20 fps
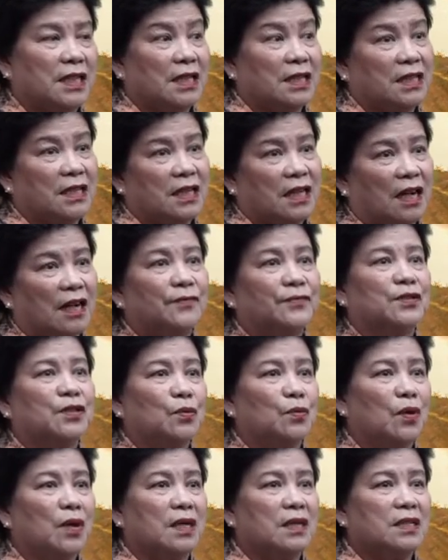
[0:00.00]
And then
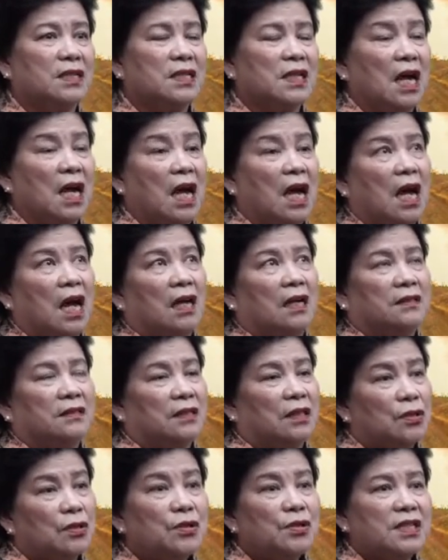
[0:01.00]
afterwards,
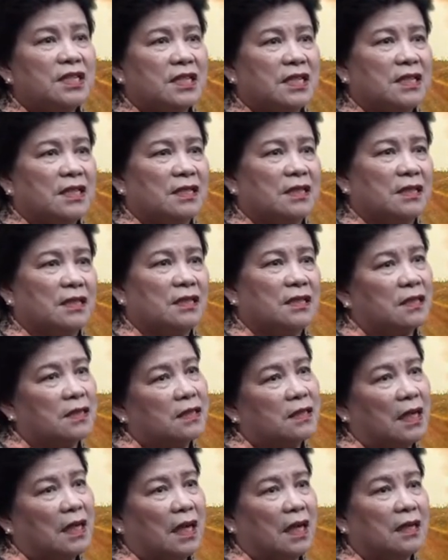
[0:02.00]
the Lord Jesus
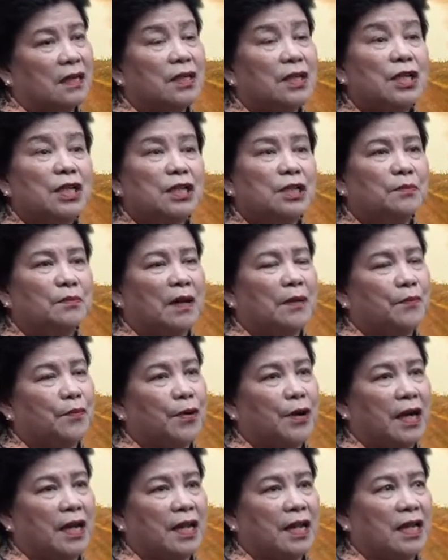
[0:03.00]
heard my
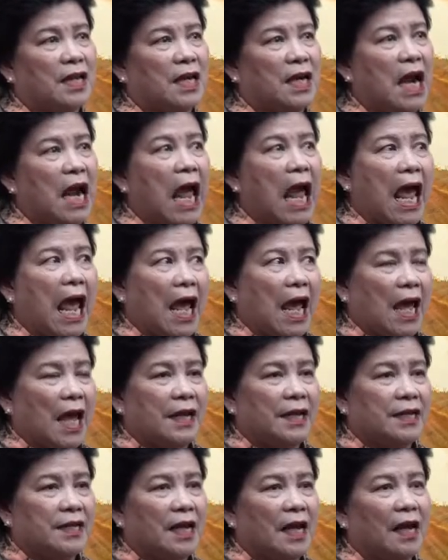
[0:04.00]
prayer.
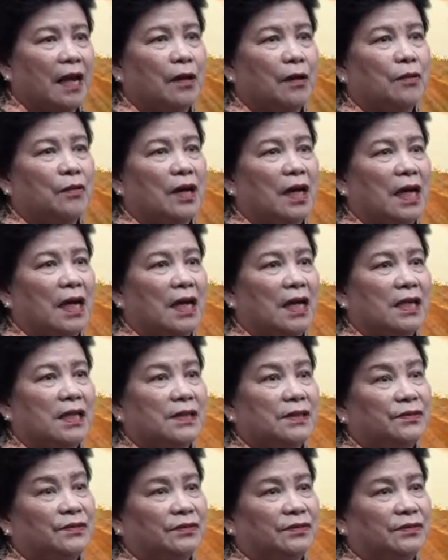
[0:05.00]
And now